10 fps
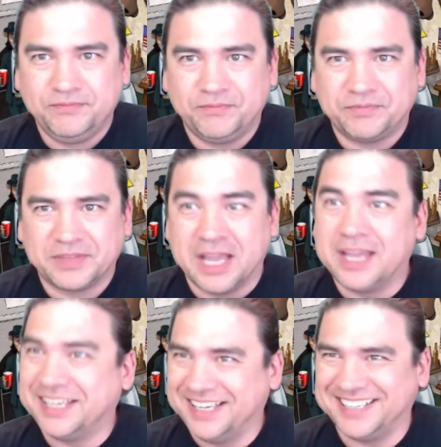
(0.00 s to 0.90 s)

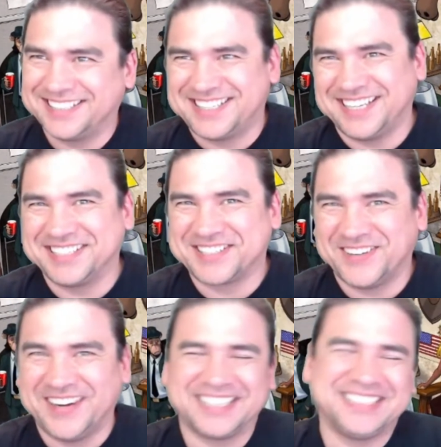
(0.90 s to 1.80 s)
Yes, that is
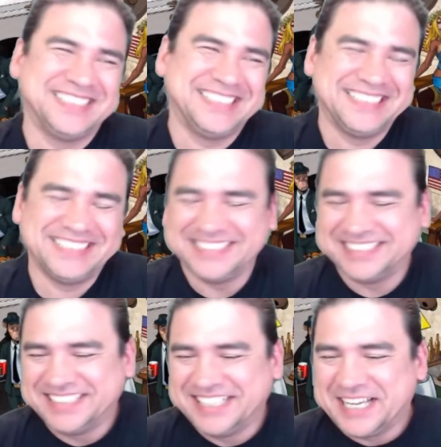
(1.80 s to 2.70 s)
correct.
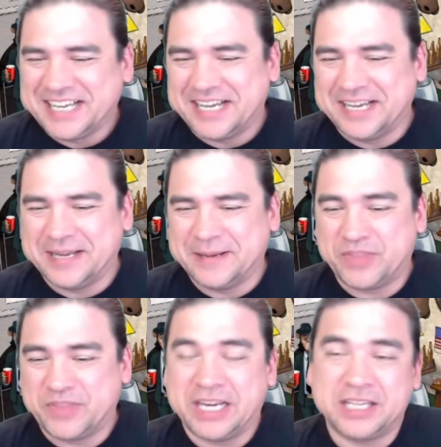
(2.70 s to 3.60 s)

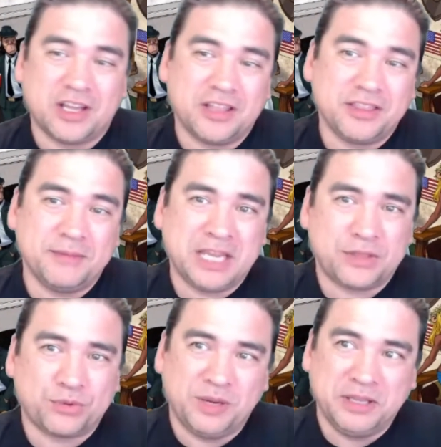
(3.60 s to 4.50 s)
And I saw them make
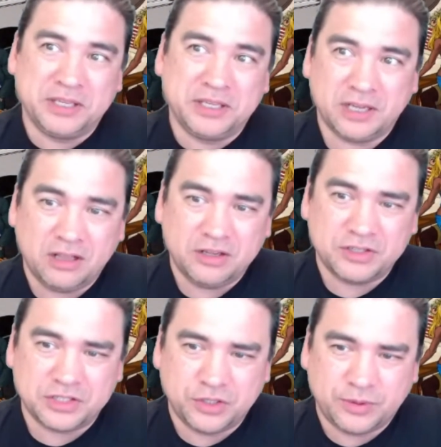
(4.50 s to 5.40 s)
$3 million
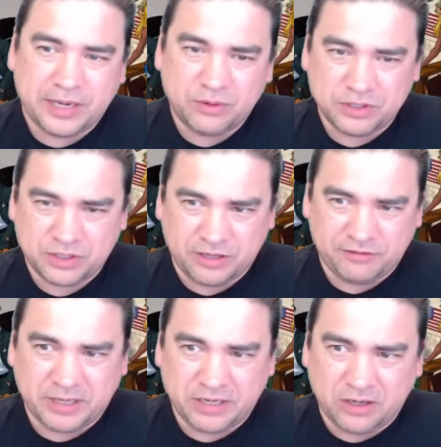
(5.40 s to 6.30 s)
in 2 hours off of
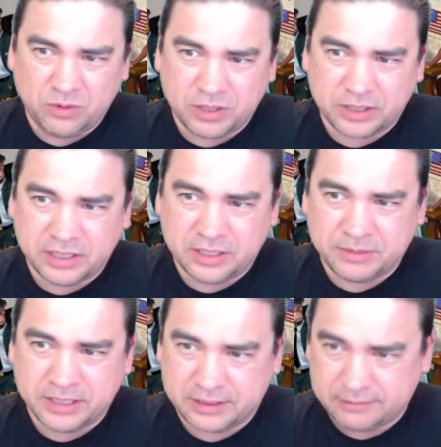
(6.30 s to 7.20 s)
my artwork, and I'm like,